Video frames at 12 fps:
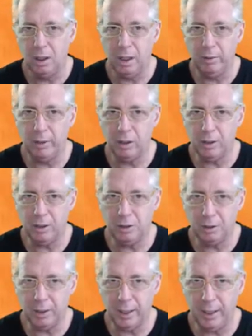And we're going
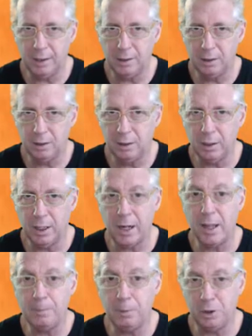to get
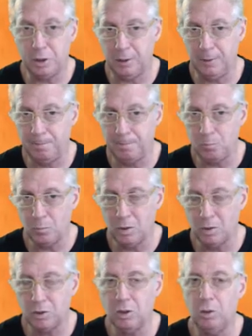another butcher,
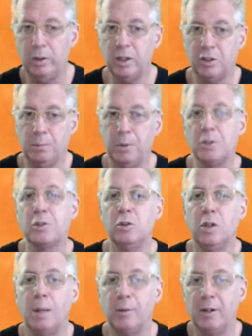so we are supposed
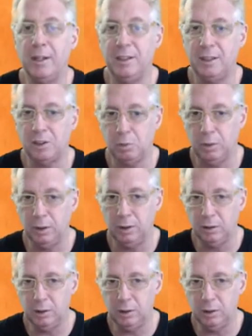to upgrade it as well.